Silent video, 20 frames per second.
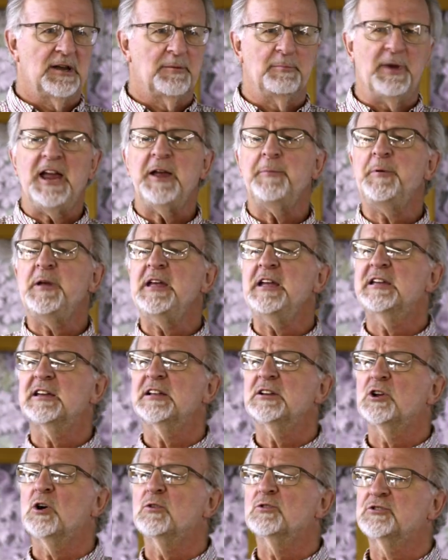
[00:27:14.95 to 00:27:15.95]
Maybe he
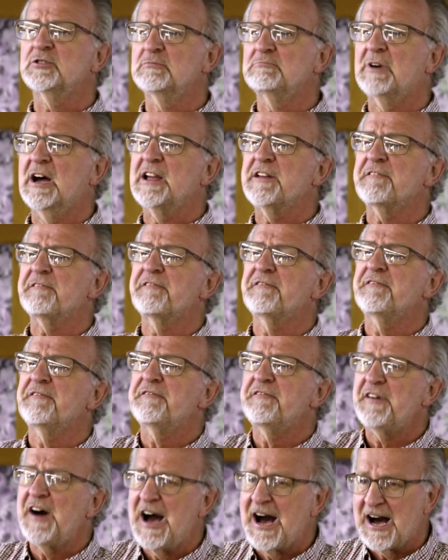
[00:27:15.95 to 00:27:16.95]
can go to my
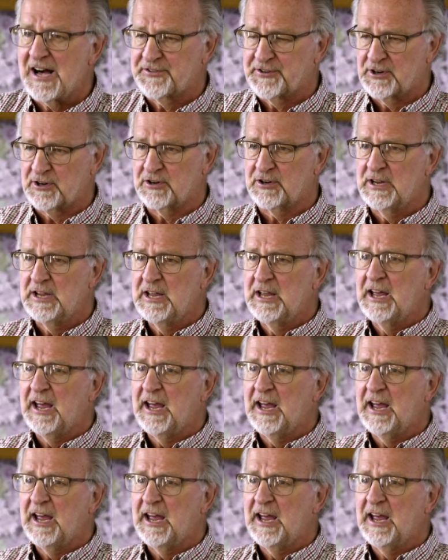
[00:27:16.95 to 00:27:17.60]
father